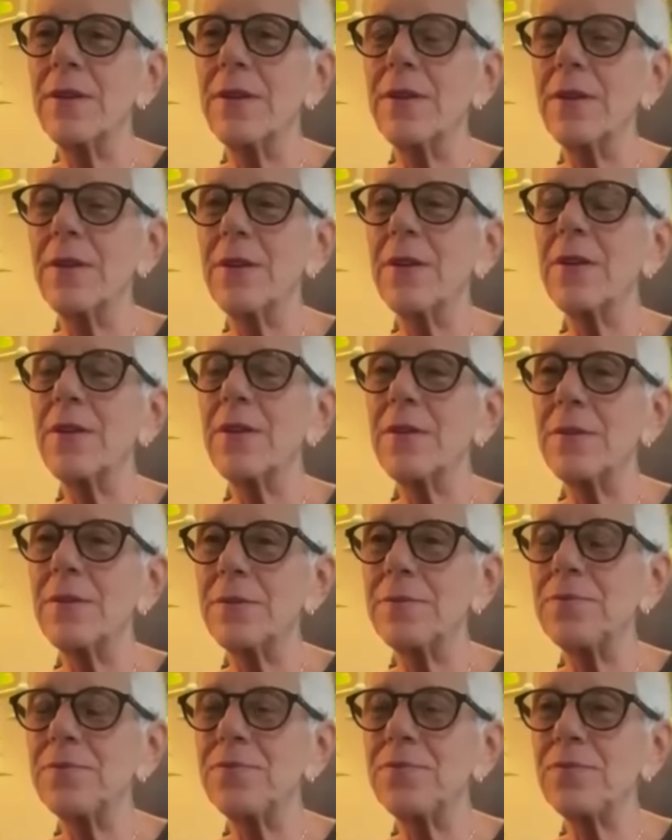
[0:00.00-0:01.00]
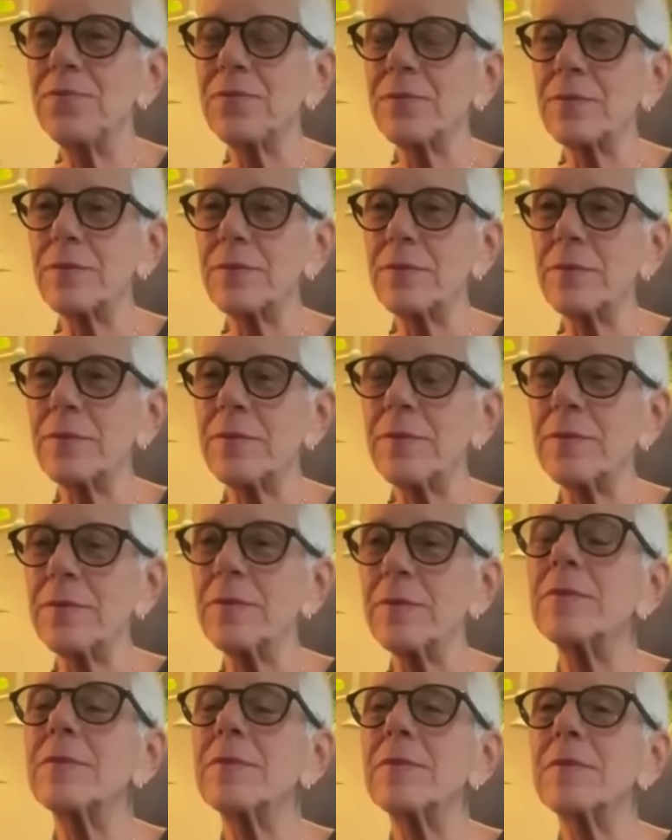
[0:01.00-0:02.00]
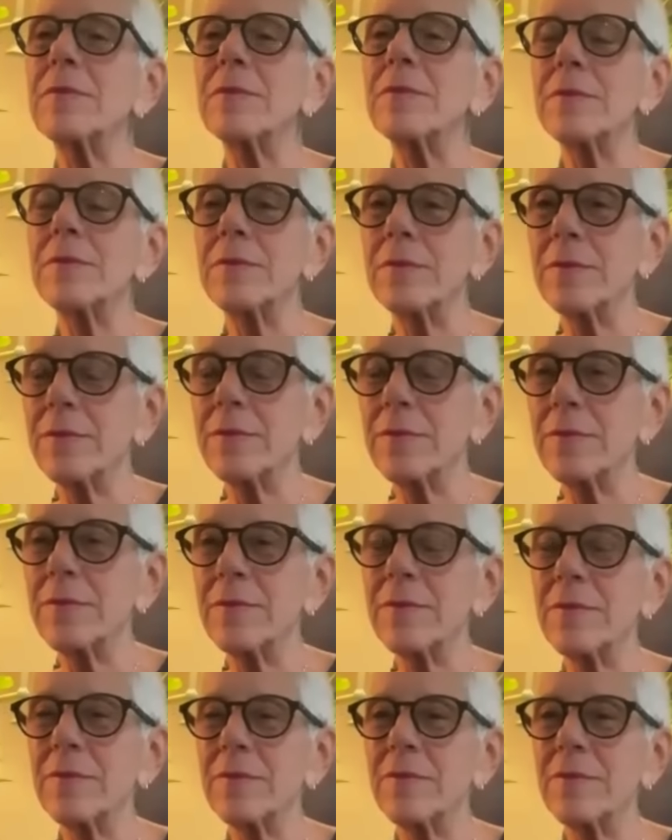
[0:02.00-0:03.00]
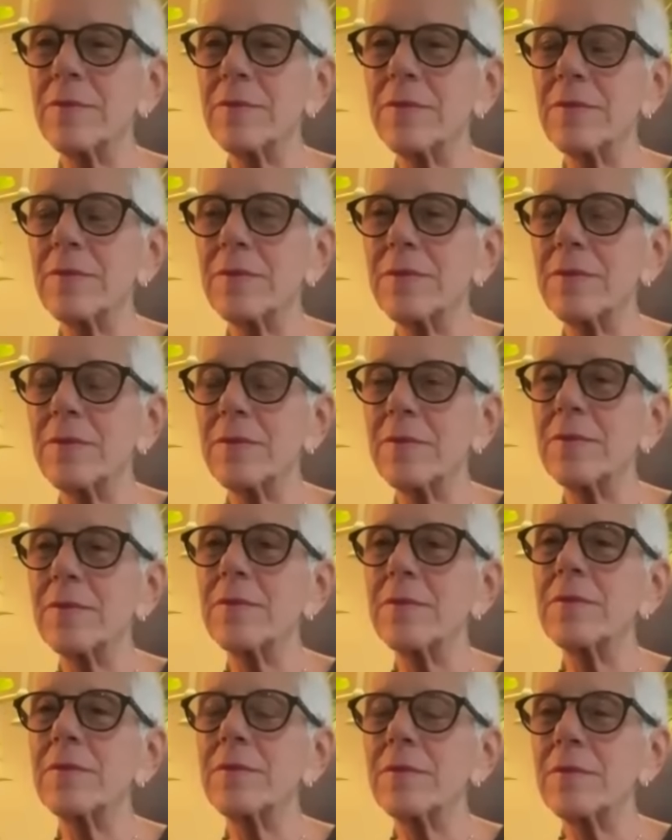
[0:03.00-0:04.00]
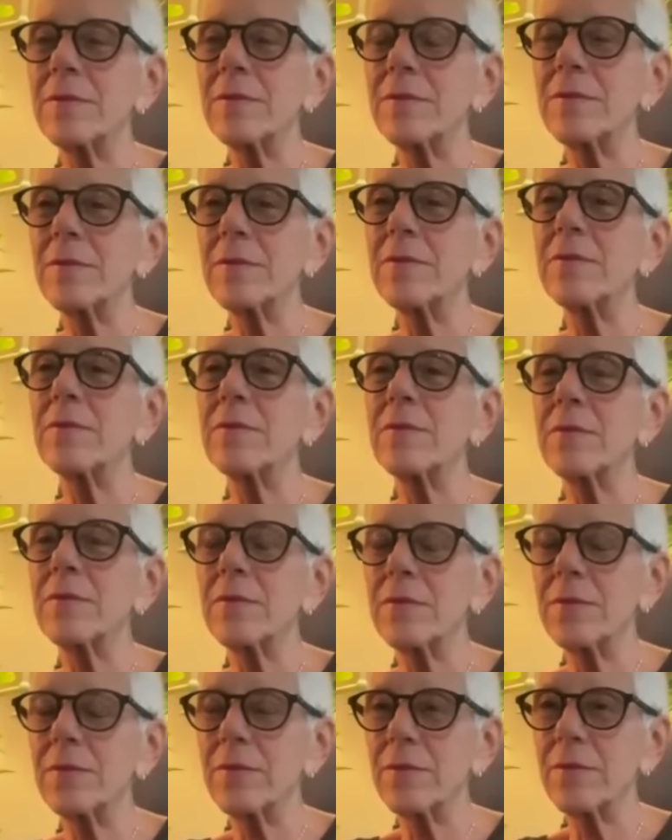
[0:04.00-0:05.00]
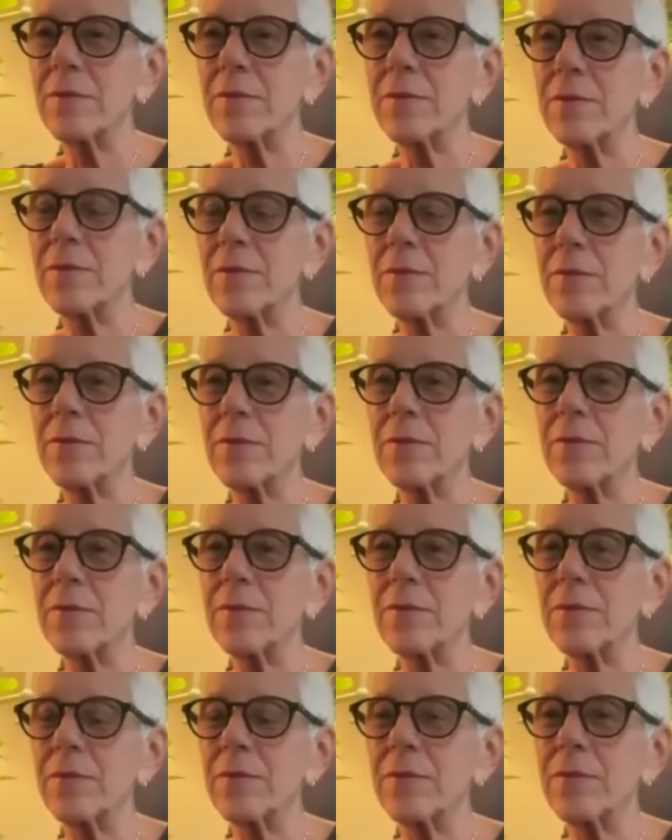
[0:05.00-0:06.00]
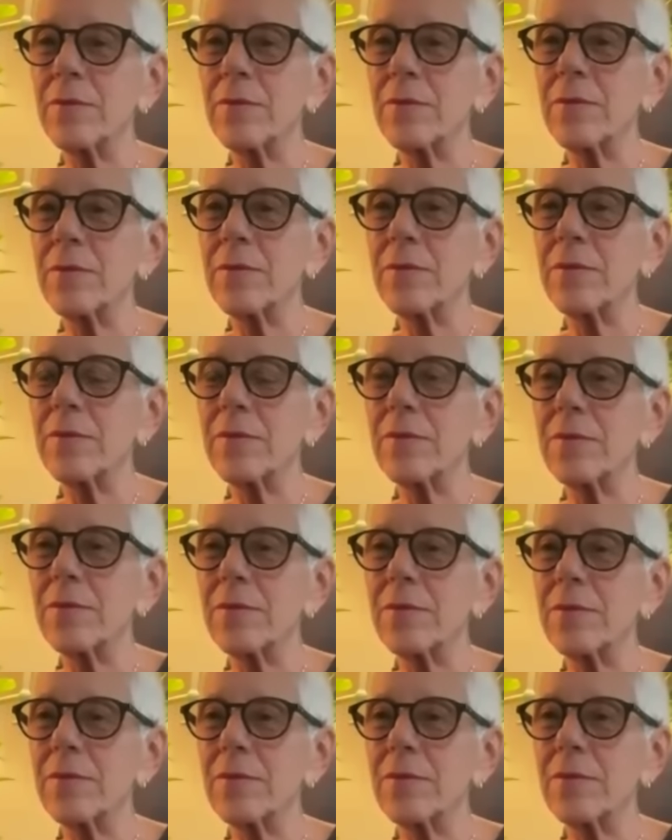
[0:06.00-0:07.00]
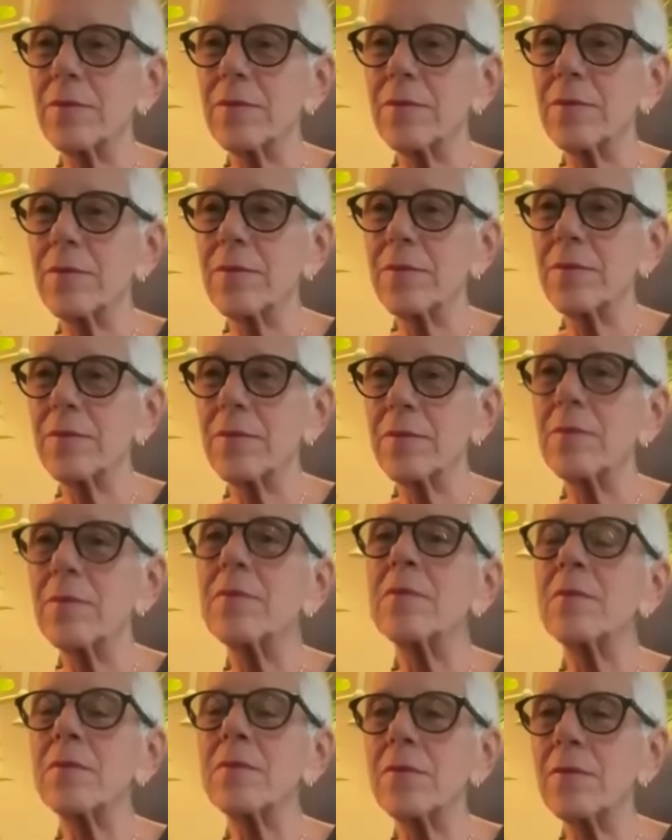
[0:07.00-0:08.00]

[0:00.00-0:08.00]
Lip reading: The person shown says nothing.